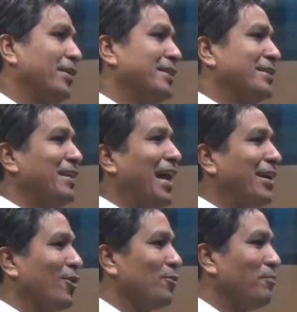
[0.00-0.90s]
This
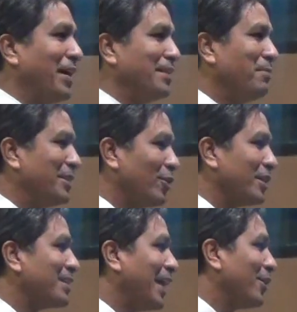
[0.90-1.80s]
nitrogen, result
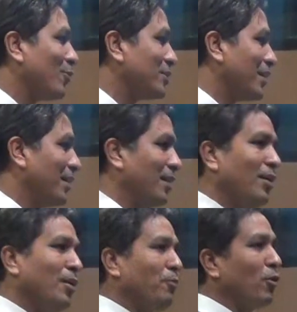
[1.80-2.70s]
is nitrogen.
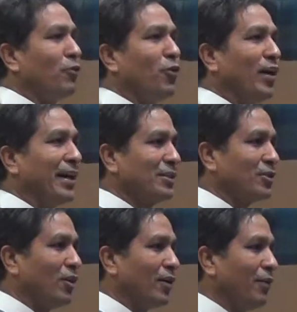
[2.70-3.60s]
Put few
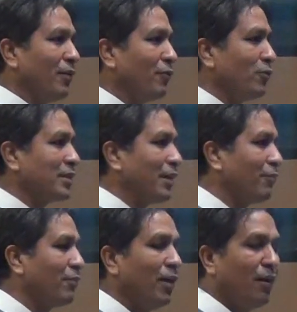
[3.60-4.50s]
angstrom, even if you say
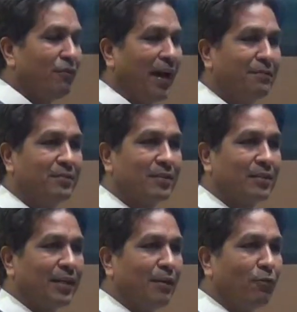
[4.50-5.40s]
5,
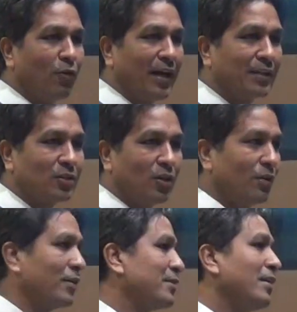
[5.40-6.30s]
3, 4 angstrom,
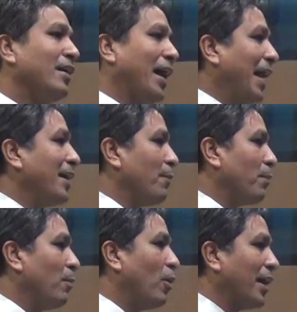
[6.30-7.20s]
and
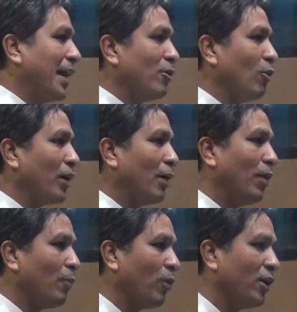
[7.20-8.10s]
triple bond, and look at
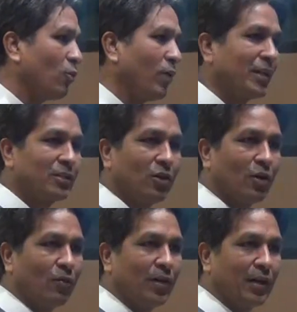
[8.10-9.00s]
1.2 angstrom
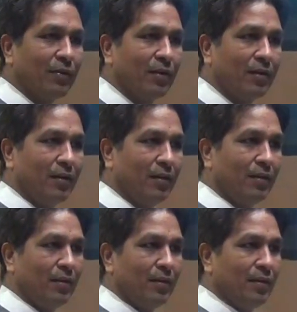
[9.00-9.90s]
or whatever.
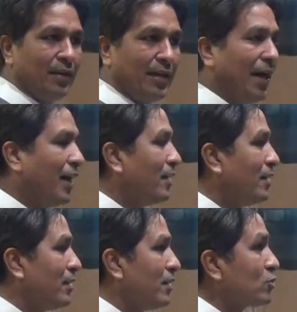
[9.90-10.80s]
Yeah?
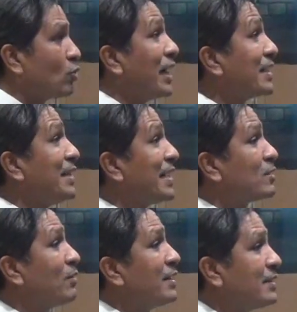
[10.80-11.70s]
So that's
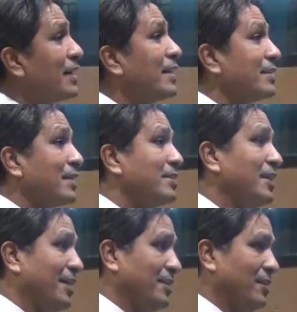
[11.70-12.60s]
the reason it doesn't
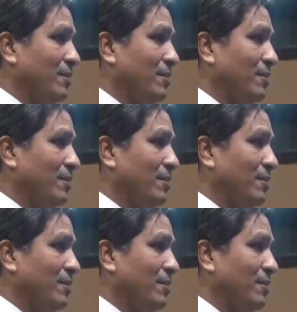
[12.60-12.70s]
change.